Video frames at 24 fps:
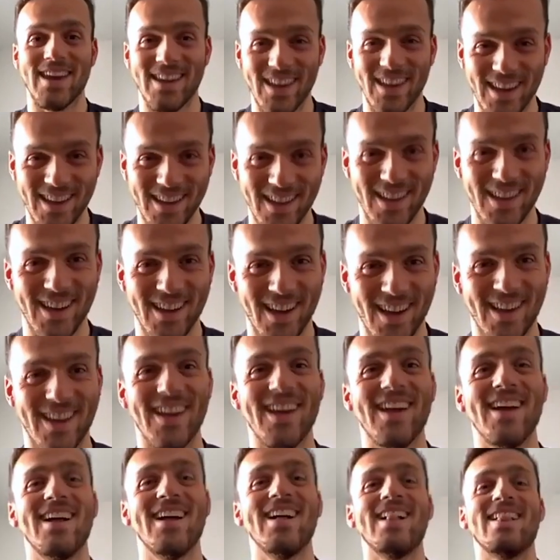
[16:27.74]

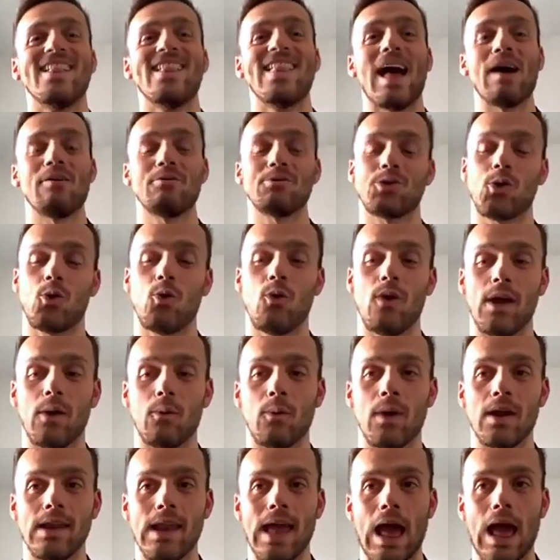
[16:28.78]
that was quick.
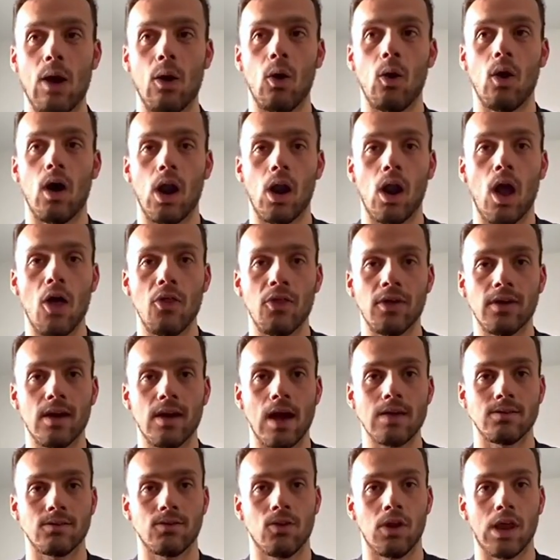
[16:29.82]
Where now a lot of the
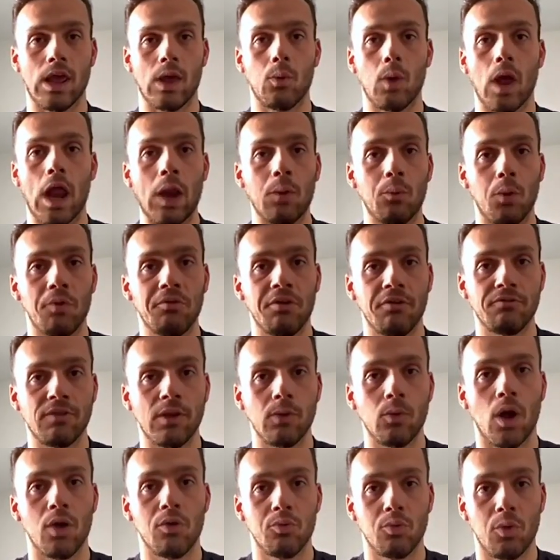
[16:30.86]
guys are turning in
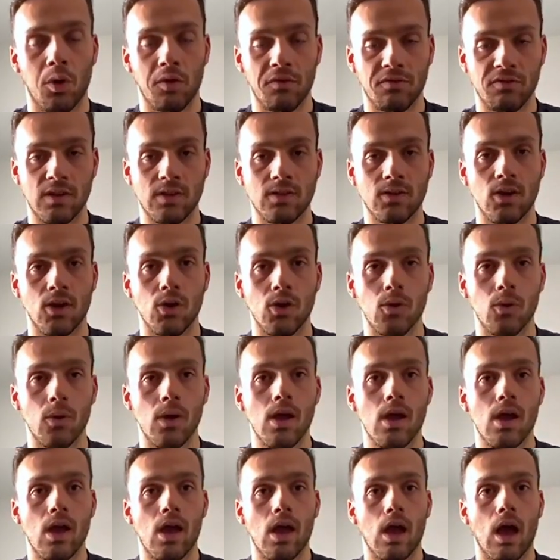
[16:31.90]
151, 152,
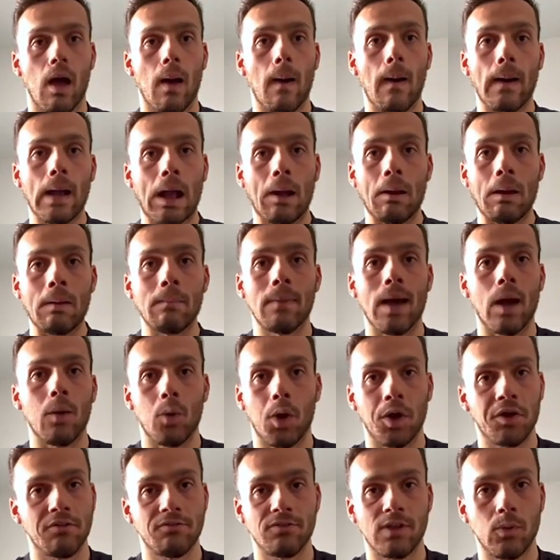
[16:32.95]
and coming back
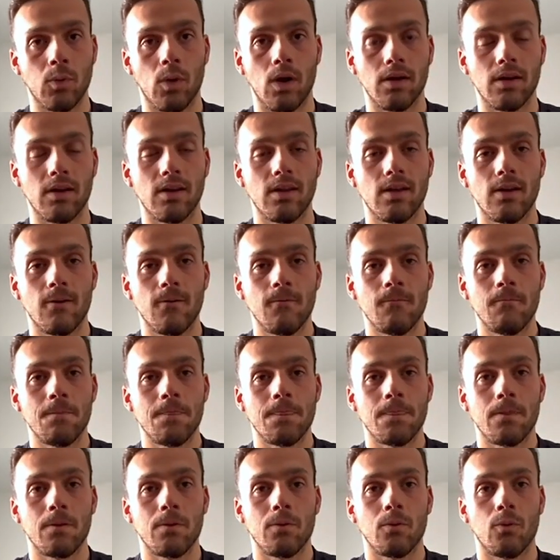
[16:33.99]
151
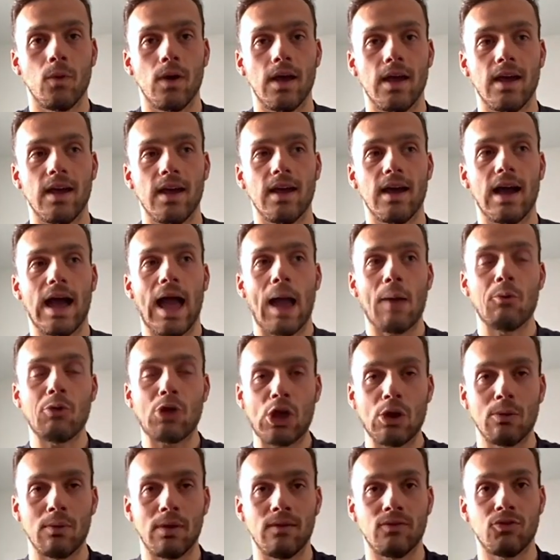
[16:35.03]
where I would
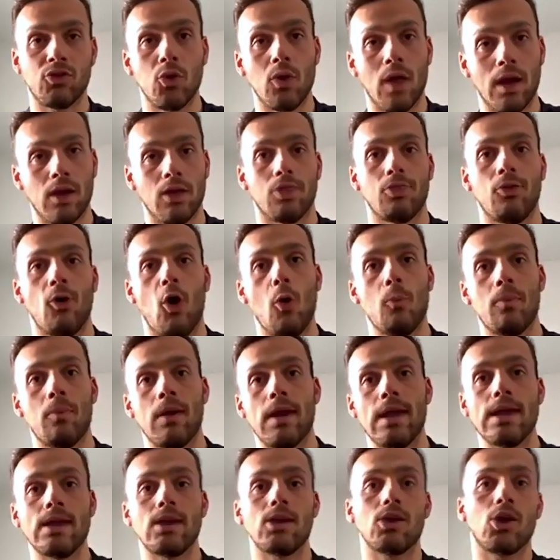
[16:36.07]
kind of do like a
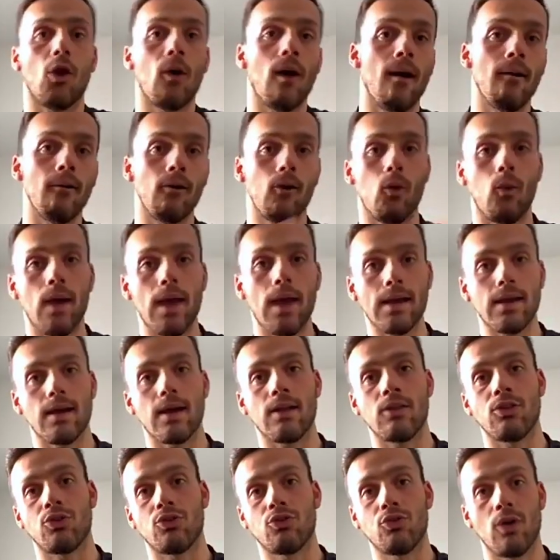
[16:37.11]
Thorpey, go out quick,
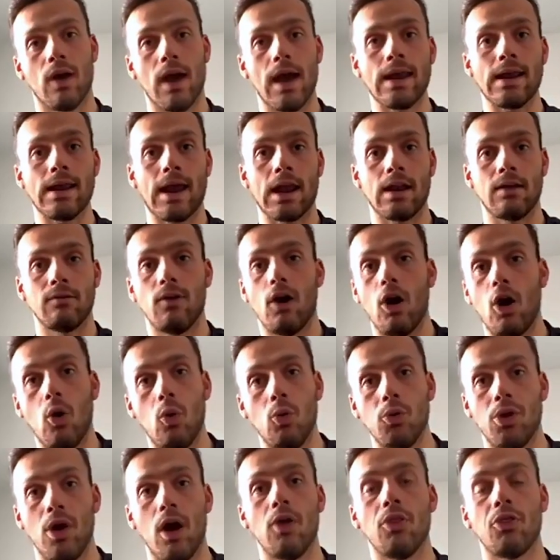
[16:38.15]
and try and kind of
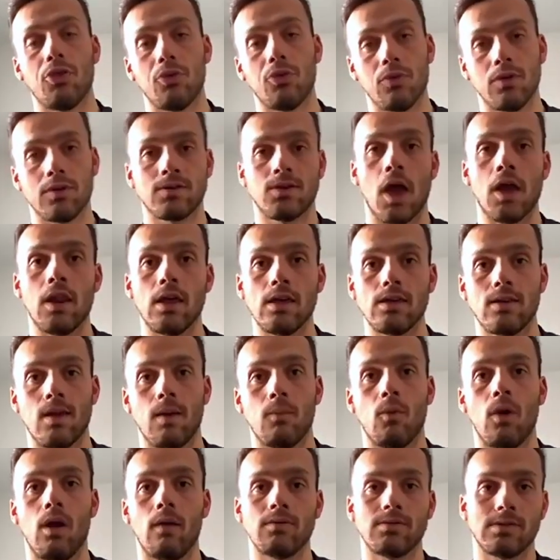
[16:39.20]
hold on to a certain extent.
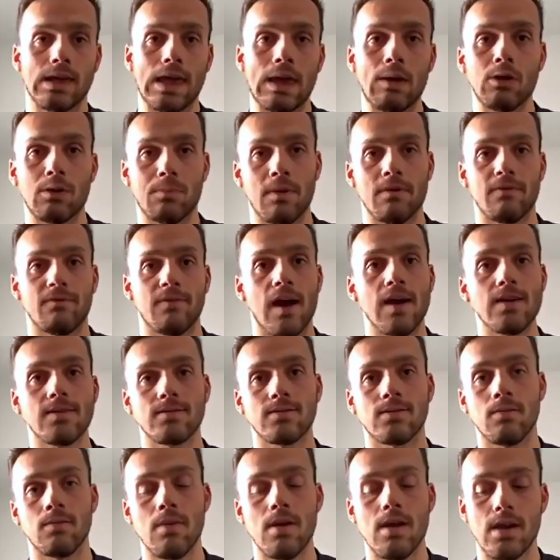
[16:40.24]
Well, obviously he was a bit faster
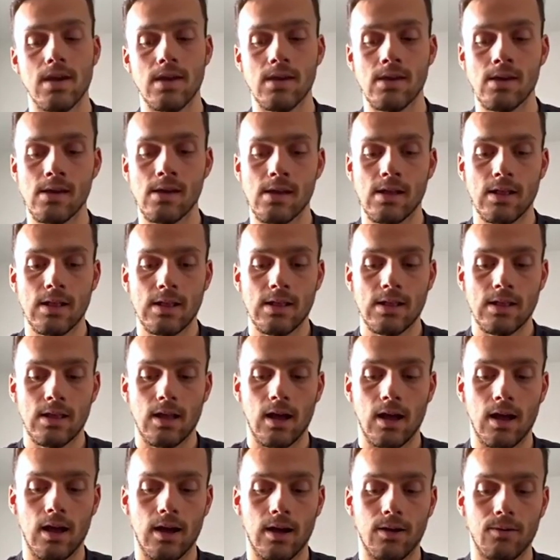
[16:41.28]
than me.
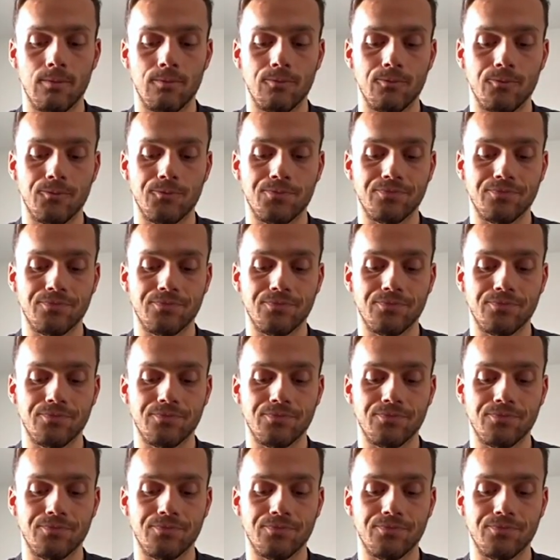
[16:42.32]
Um,